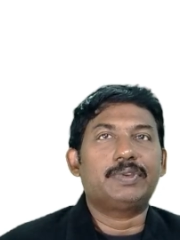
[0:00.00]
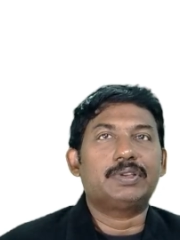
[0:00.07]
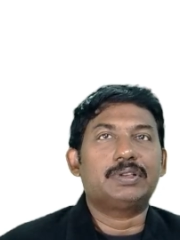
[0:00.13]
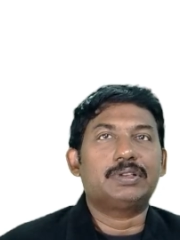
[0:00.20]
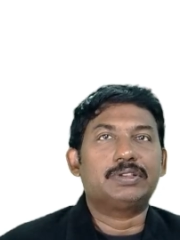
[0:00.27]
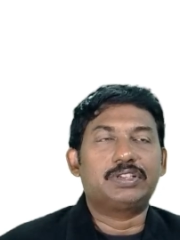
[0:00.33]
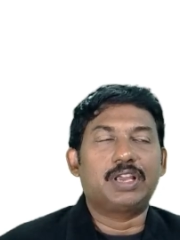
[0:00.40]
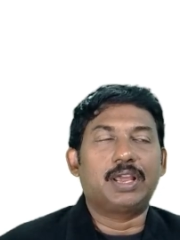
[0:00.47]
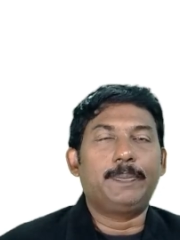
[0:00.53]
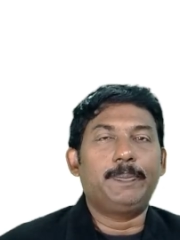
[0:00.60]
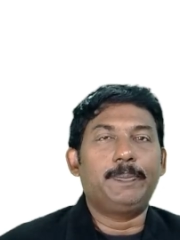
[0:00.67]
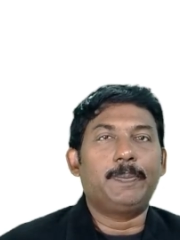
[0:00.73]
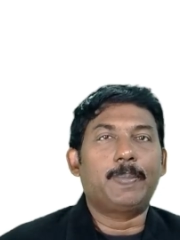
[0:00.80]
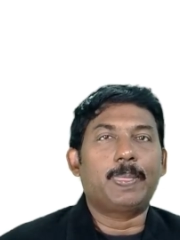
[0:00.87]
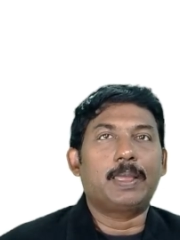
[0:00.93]

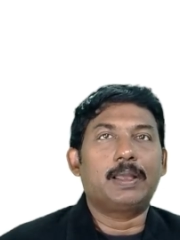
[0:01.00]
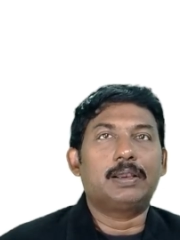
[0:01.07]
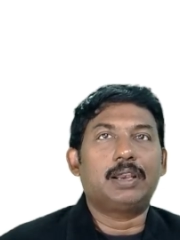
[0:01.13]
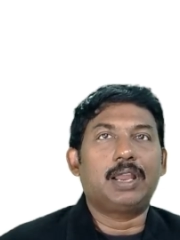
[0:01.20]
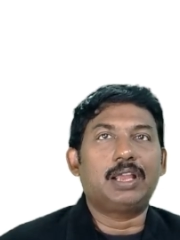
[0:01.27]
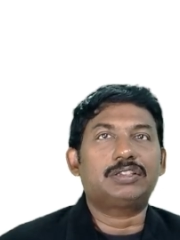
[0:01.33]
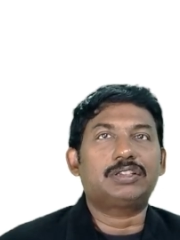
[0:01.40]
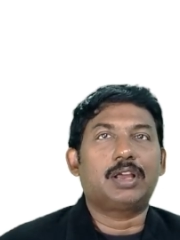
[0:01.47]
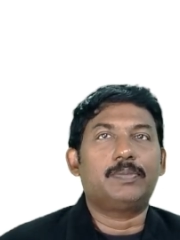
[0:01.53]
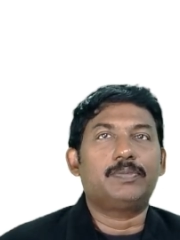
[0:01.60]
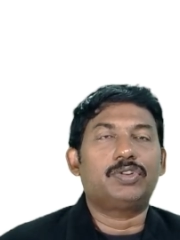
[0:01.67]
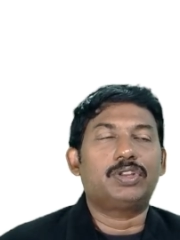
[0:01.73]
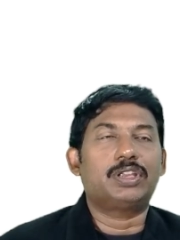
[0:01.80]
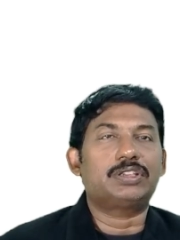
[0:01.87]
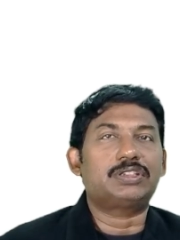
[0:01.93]
step. Next come
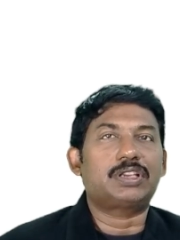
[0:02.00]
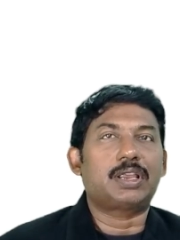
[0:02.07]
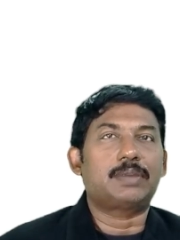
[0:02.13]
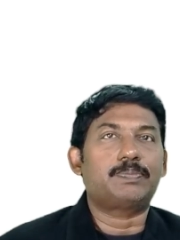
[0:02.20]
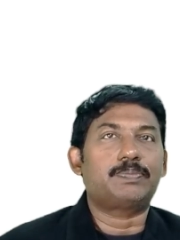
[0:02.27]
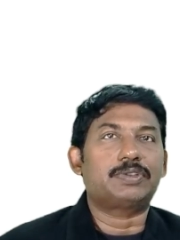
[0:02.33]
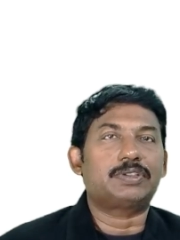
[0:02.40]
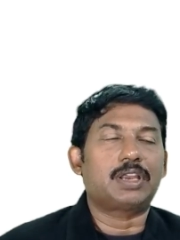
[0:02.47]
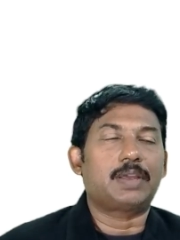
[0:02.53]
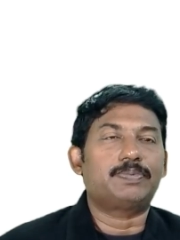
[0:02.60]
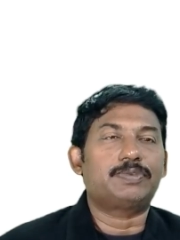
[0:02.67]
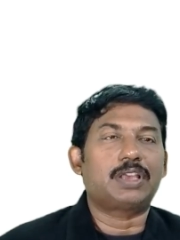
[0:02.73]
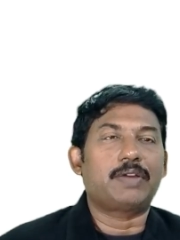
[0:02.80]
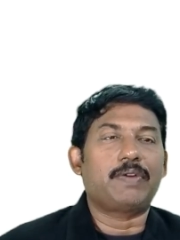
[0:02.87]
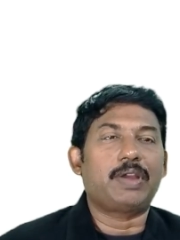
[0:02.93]
to the step
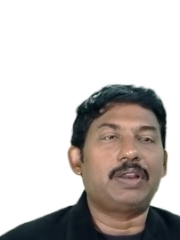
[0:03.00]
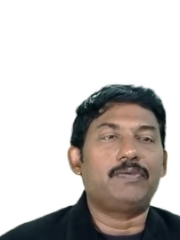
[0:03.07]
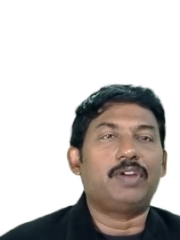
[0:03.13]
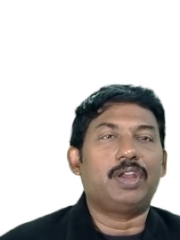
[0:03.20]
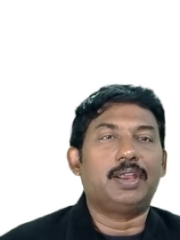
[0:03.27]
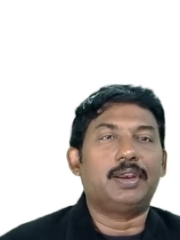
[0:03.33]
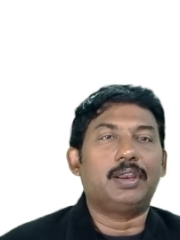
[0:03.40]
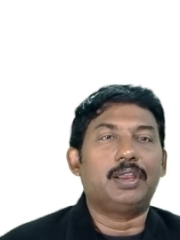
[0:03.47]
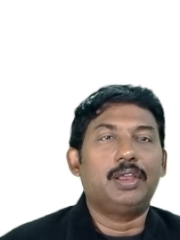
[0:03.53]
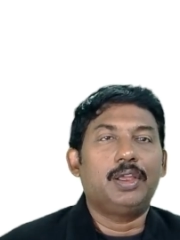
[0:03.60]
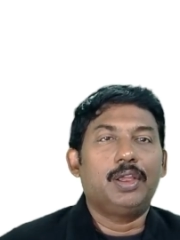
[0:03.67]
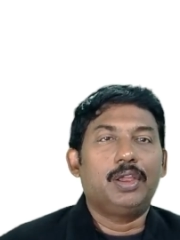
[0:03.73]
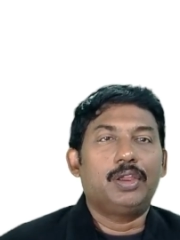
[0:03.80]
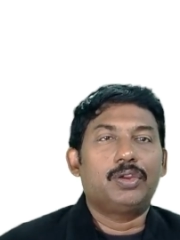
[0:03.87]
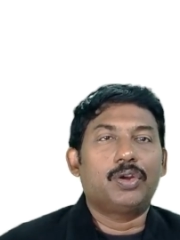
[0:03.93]
7, where
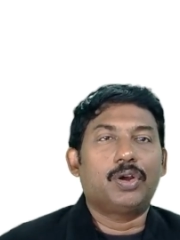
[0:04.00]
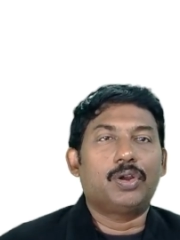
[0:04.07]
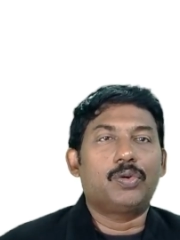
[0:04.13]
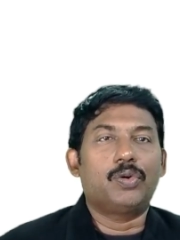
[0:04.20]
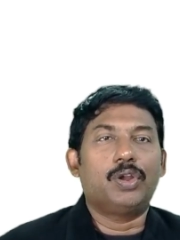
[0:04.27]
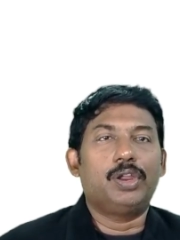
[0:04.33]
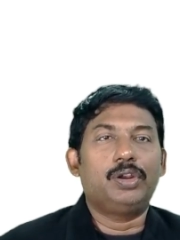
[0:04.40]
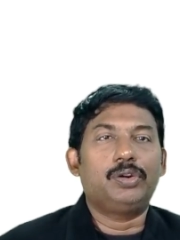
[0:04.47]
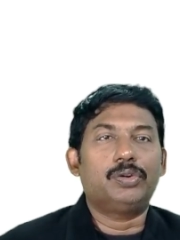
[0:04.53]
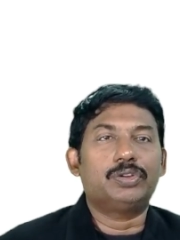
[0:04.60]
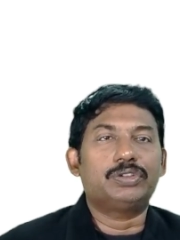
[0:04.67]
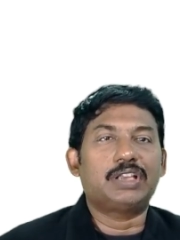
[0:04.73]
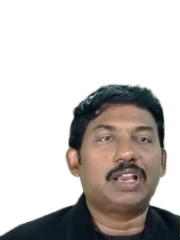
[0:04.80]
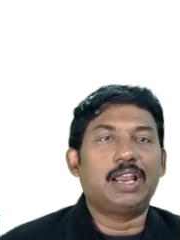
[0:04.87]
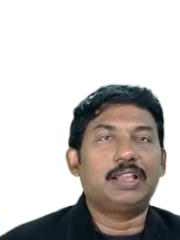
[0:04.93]
you are going to
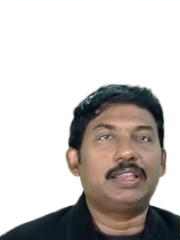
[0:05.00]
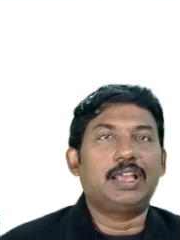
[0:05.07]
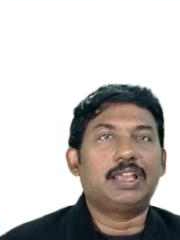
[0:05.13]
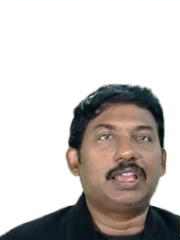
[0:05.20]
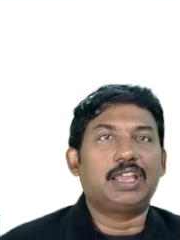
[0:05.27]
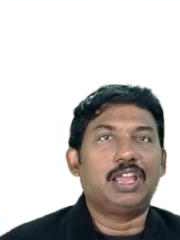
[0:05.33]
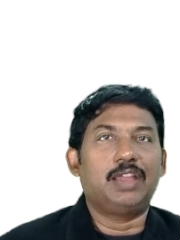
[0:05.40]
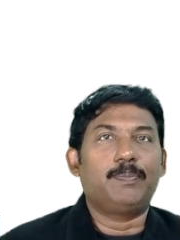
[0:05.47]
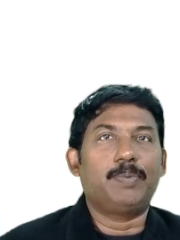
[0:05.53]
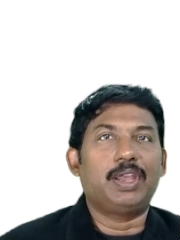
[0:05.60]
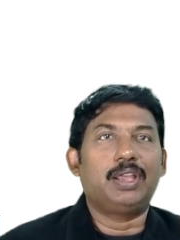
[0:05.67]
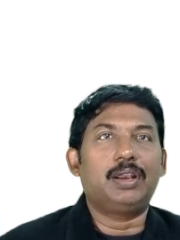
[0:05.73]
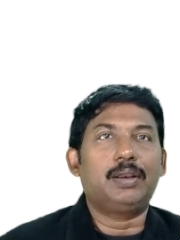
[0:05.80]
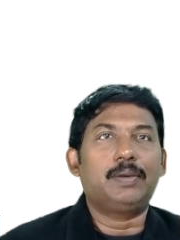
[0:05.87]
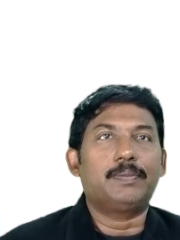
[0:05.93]
select the key
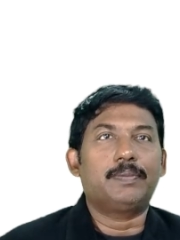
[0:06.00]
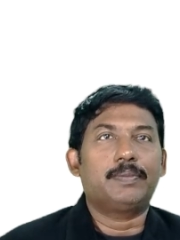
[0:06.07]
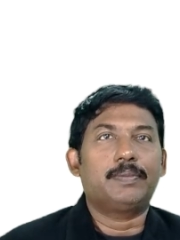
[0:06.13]
pair.